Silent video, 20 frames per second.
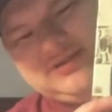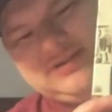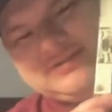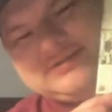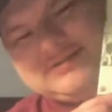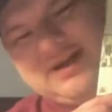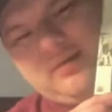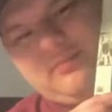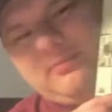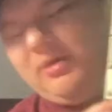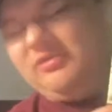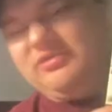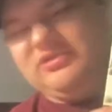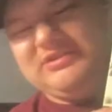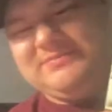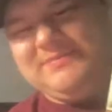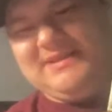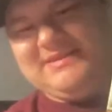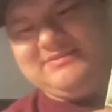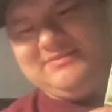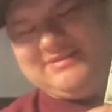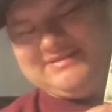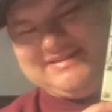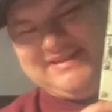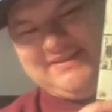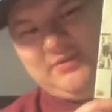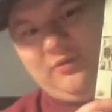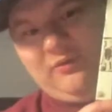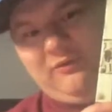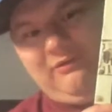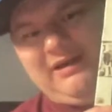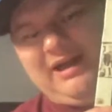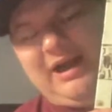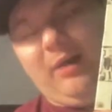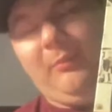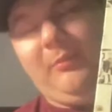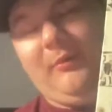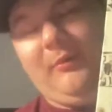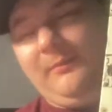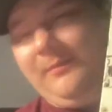on this album, I'll just basically say the whole
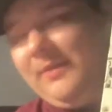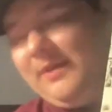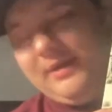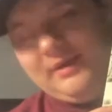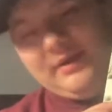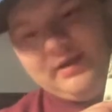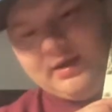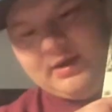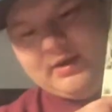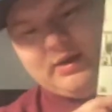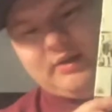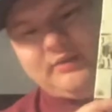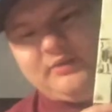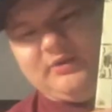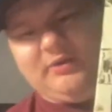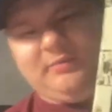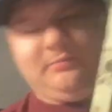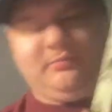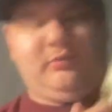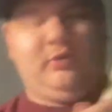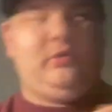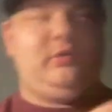album. Another